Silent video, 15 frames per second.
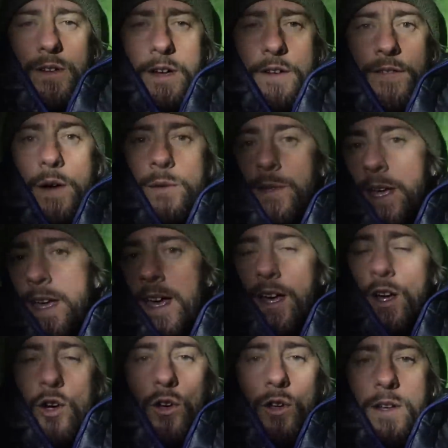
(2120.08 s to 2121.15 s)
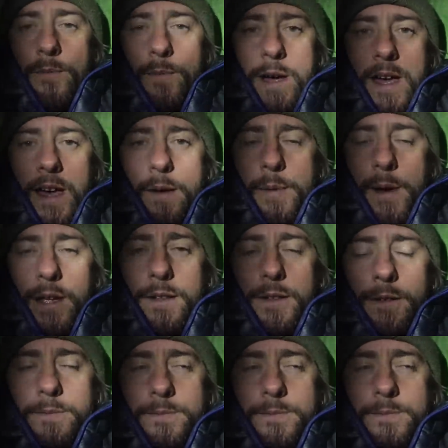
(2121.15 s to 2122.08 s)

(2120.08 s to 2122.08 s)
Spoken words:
I found a hole in my airbed.